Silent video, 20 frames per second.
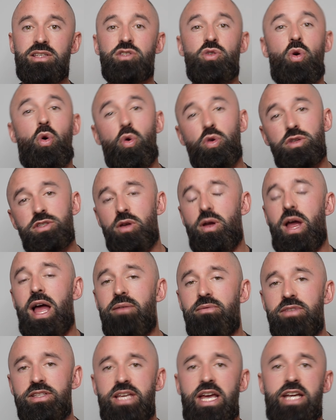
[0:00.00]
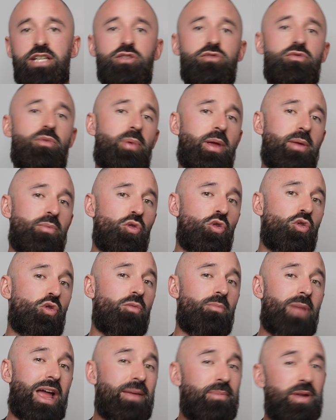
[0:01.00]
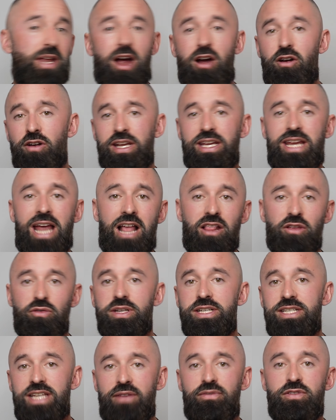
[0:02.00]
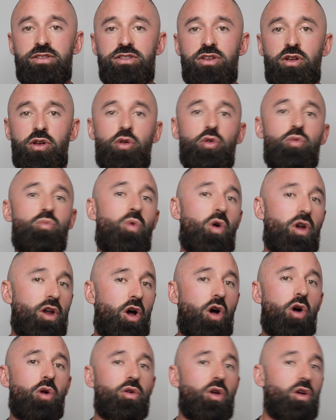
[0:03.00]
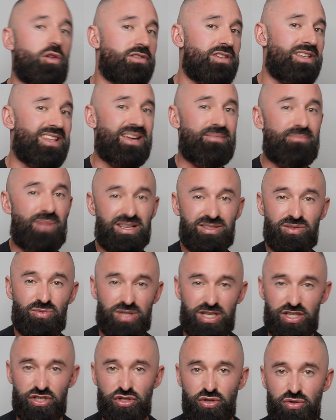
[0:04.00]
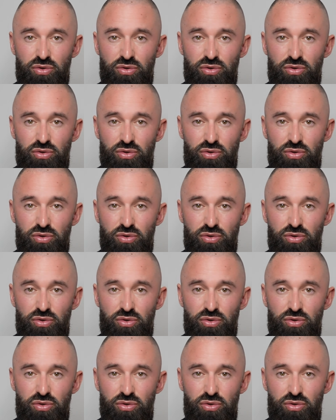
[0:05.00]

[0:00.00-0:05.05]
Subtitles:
it's also advantageous for people who maybe are in a calorie deficit who want to hold on to their muscle tissue.